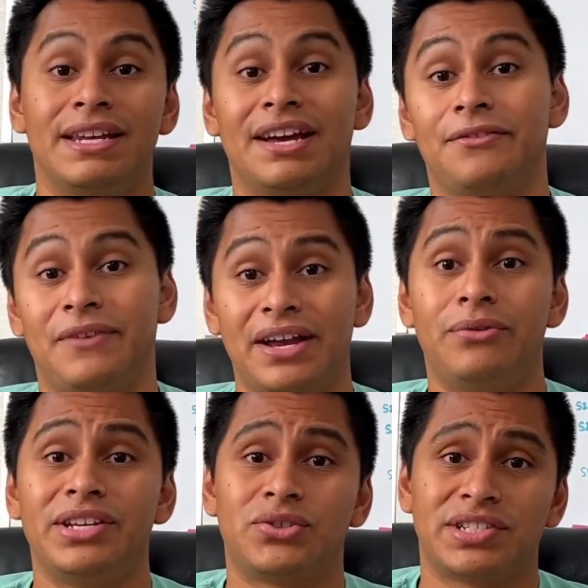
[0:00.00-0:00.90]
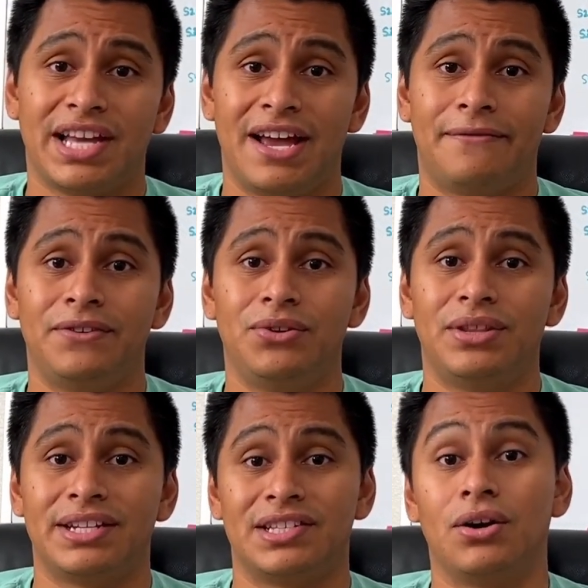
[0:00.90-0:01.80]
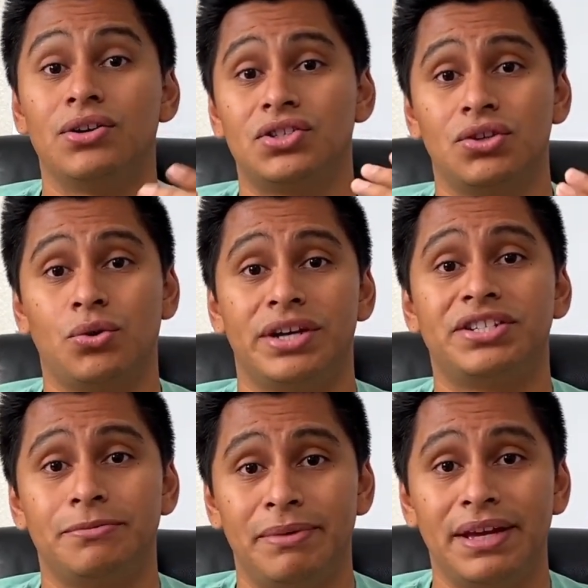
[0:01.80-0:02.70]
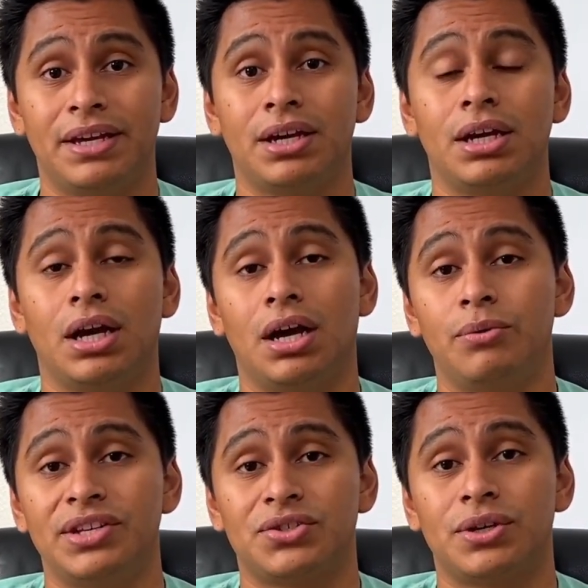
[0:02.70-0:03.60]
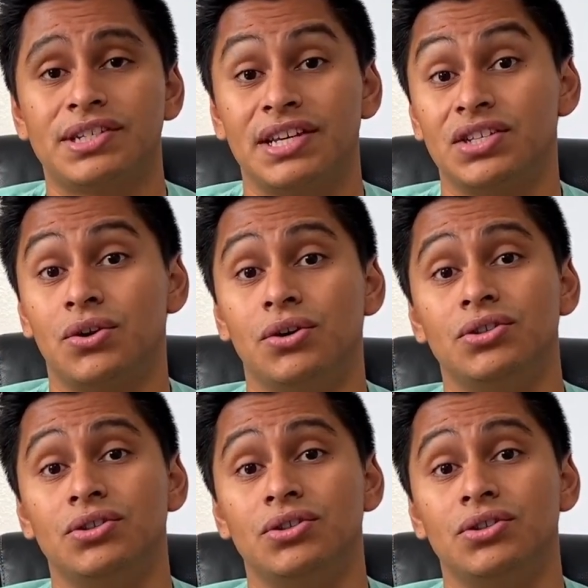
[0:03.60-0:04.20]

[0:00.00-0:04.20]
Now the final resource I have for you that's also a question bank uh, resource is called